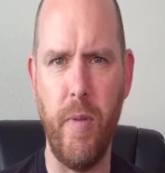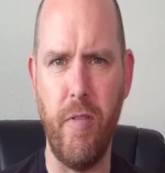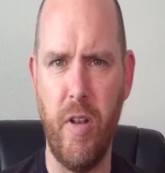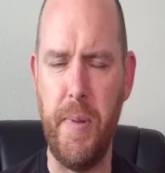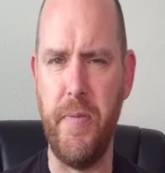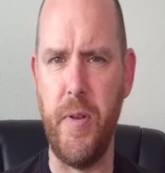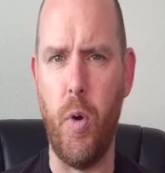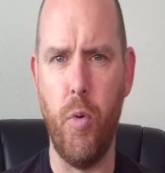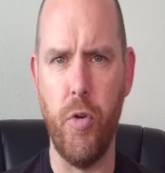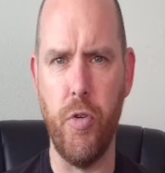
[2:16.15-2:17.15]
It's a little bit of an
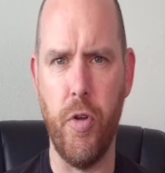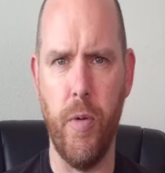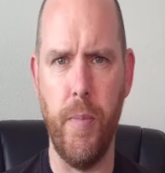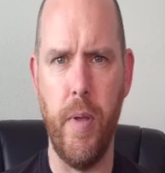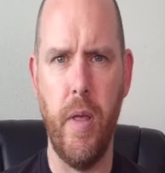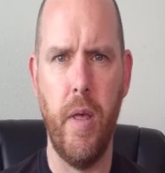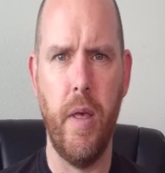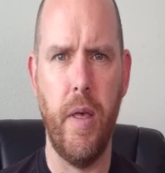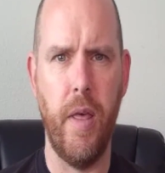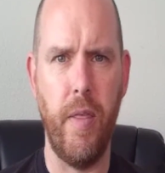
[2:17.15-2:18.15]
older term
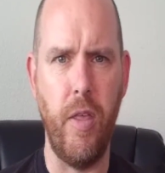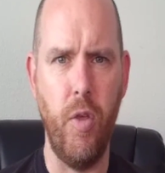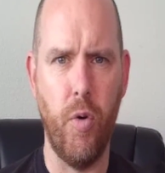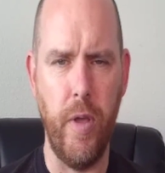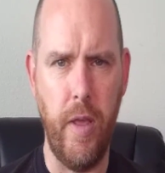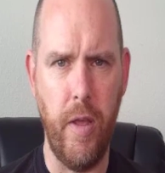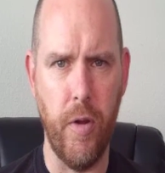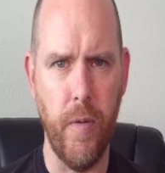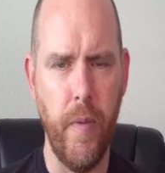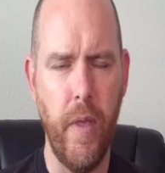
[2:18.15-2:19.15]
that you'll
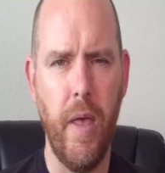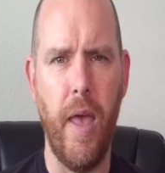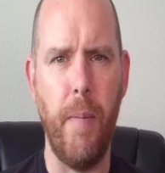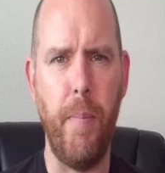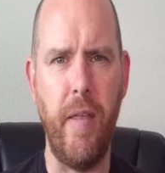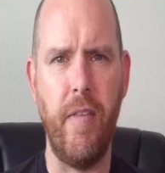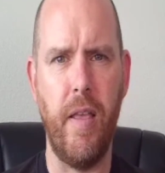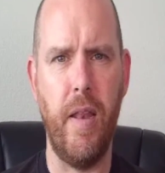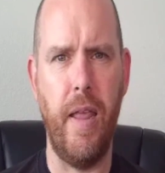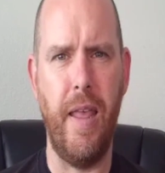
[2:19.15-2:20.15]
hear. And
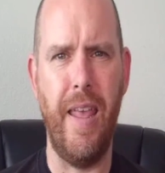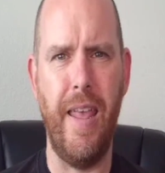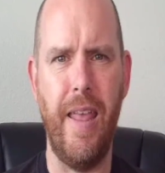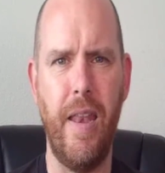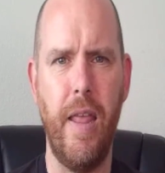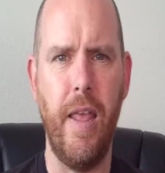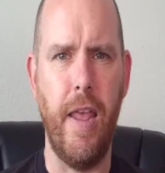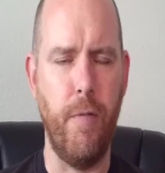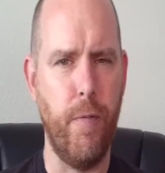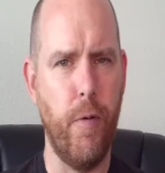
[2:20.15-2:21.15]
basically it
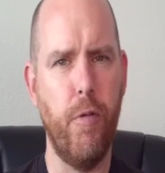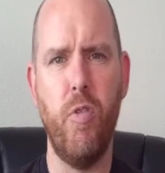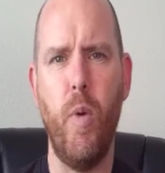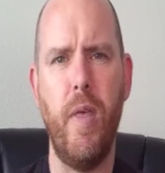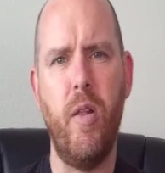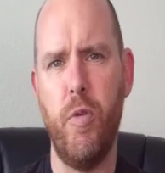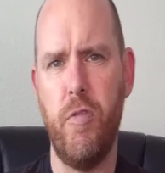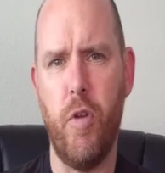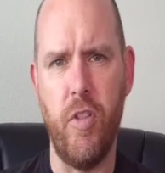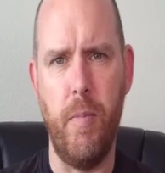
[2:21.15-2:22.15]
infers, the way that it was
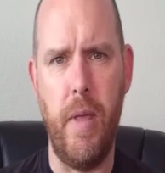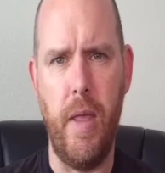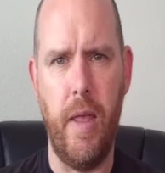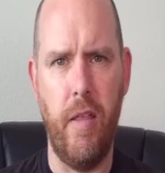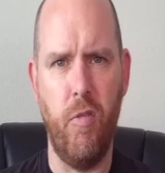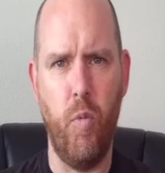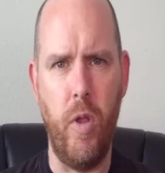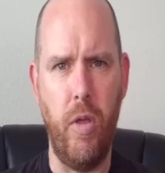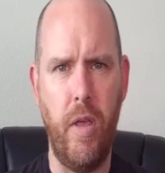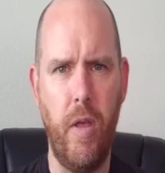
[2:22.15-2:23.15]
taught to me is when
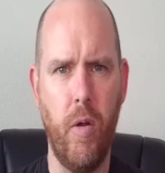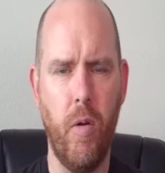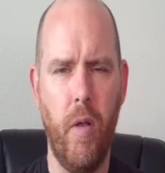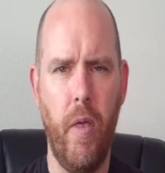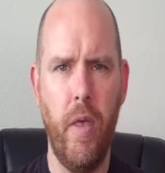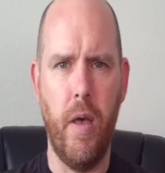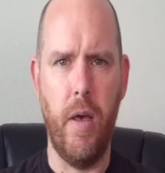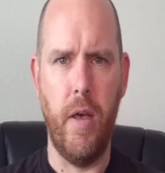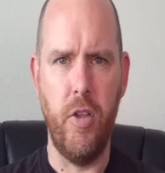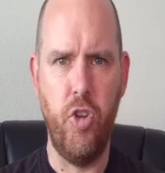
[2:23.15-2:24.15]
you hear
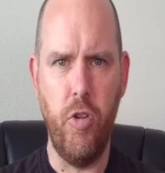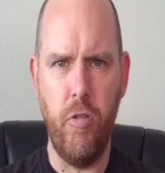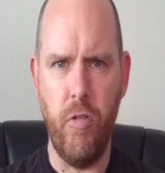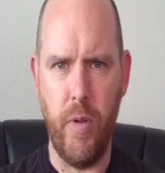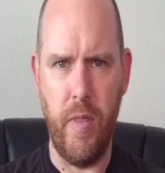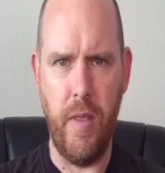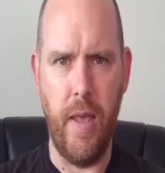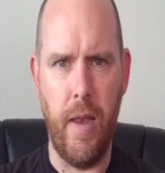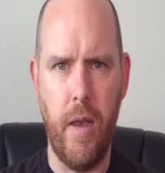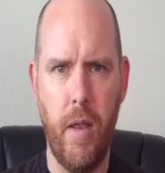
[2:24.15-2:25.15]
jutsu at the
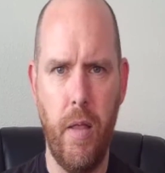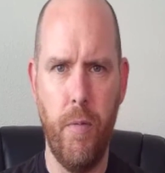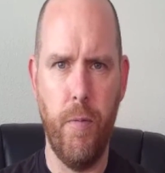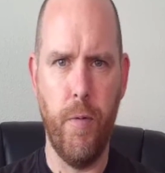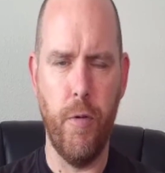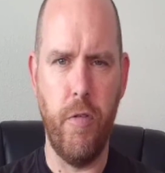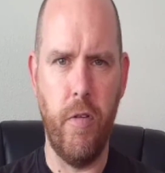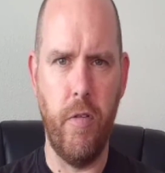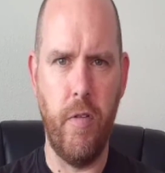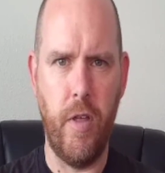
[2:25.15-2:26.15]
end
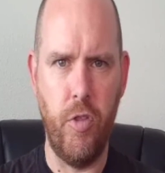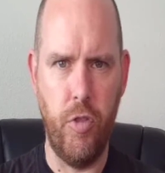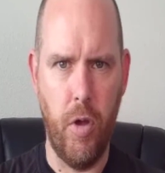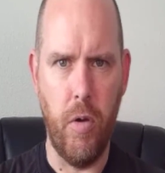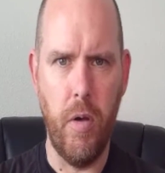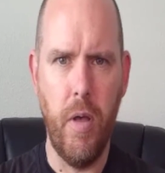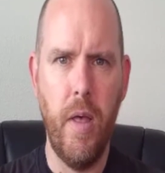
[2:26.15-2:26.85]
versus do.